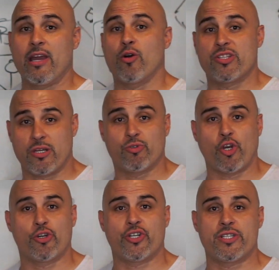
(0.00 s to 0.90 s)
in some
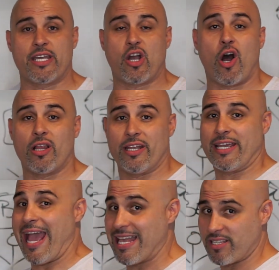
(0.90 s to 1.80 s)
churches, they call it a
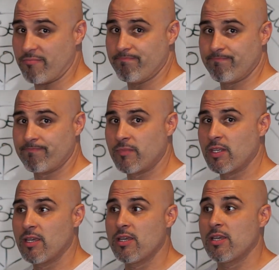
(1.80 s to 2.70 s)
chasm.
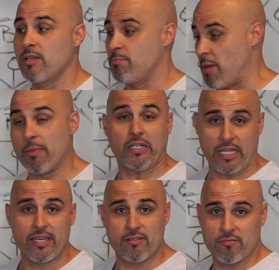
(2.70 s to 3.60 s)

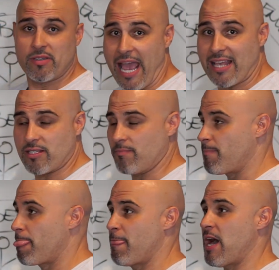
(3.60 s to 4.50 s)
Biblically, chasm.
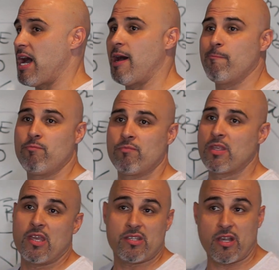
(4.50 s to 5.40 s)

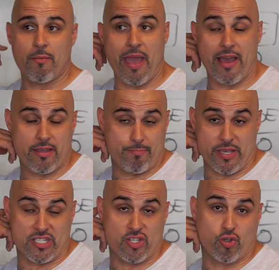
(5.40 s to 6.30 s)
Some
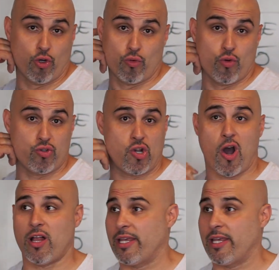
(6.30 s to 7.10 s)
business gurus call